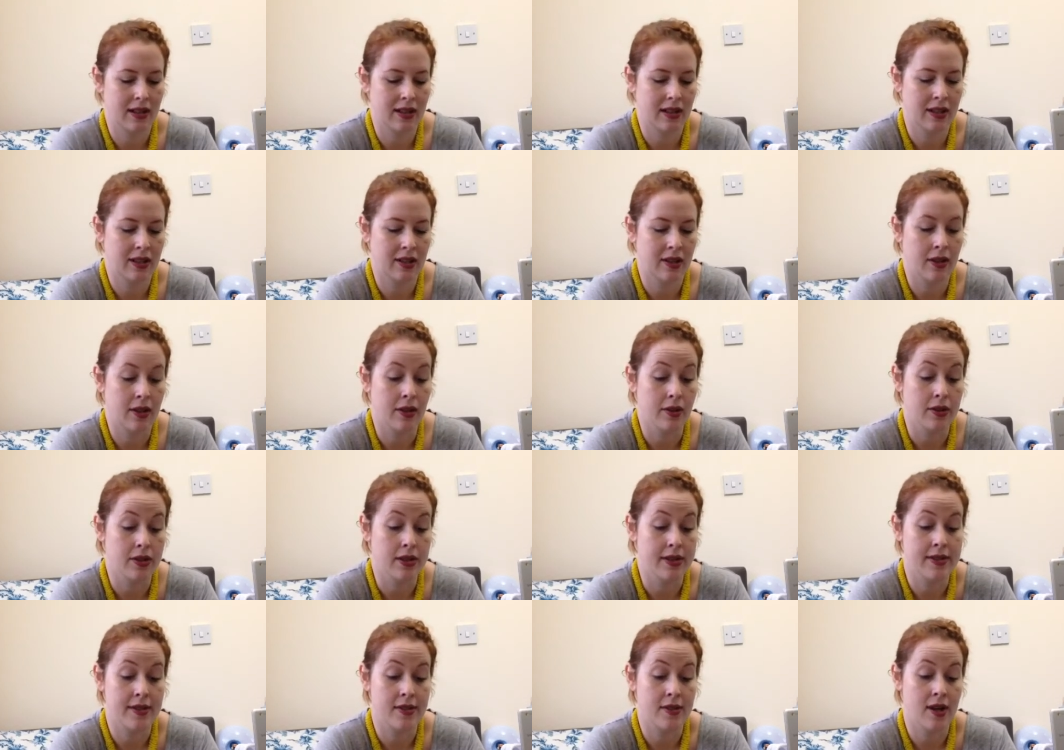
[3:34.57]
you know,
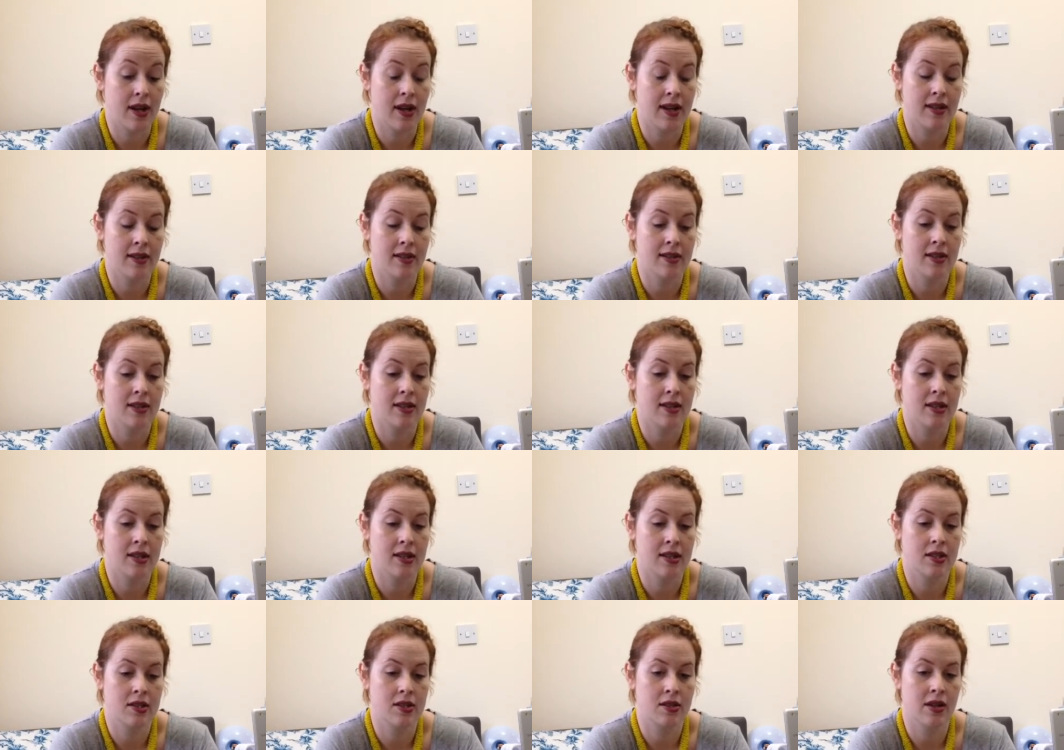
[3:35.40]
just trying to,
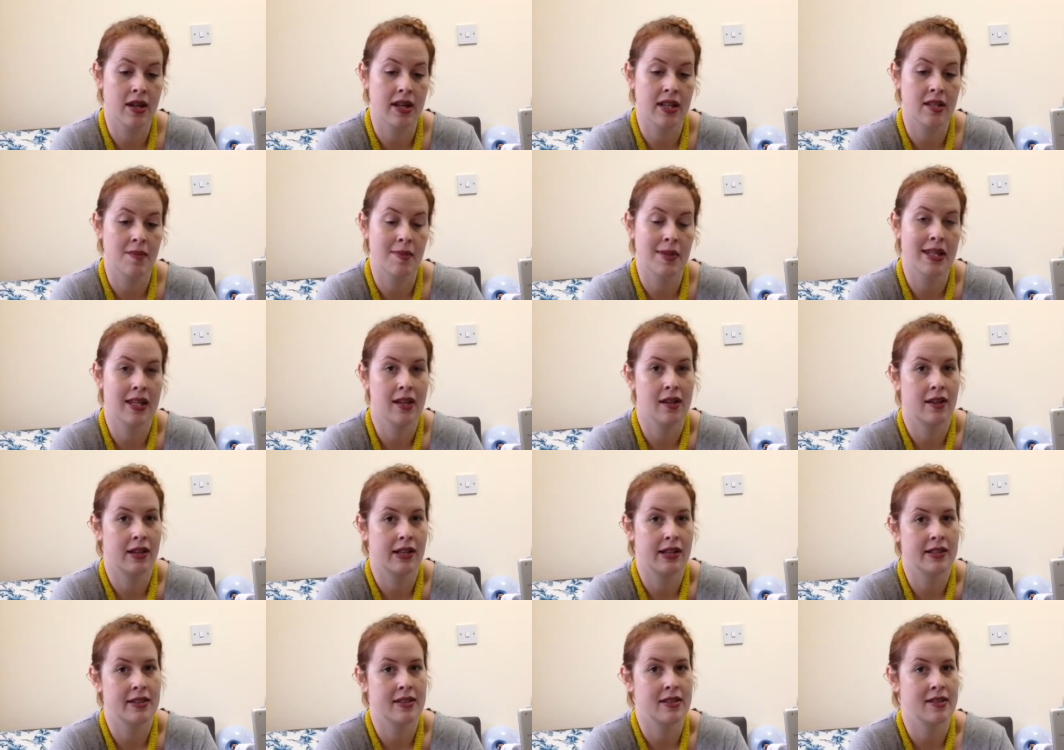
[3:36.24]
trying to be
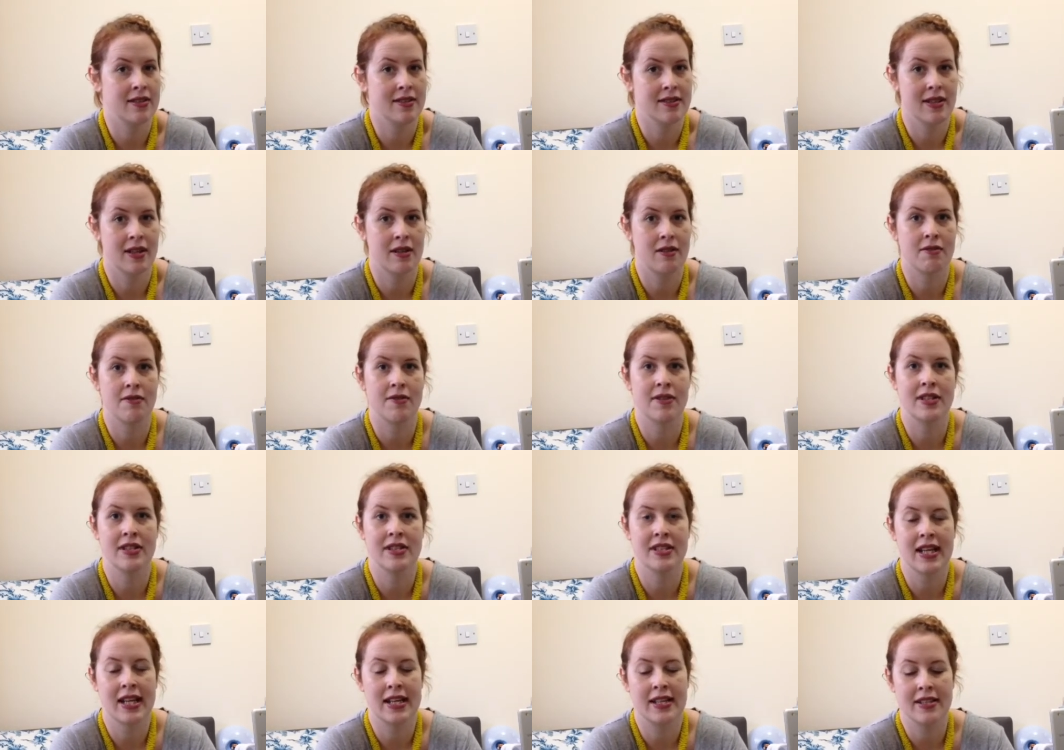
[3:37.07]
kind to yourself
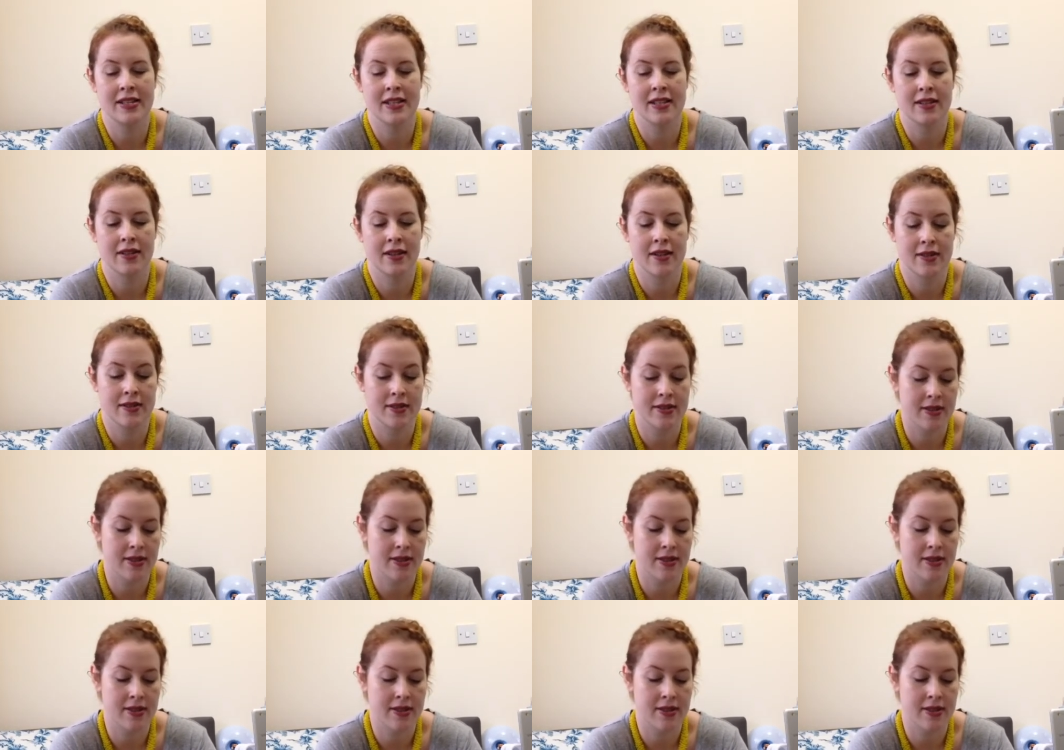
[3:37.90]
and changing those.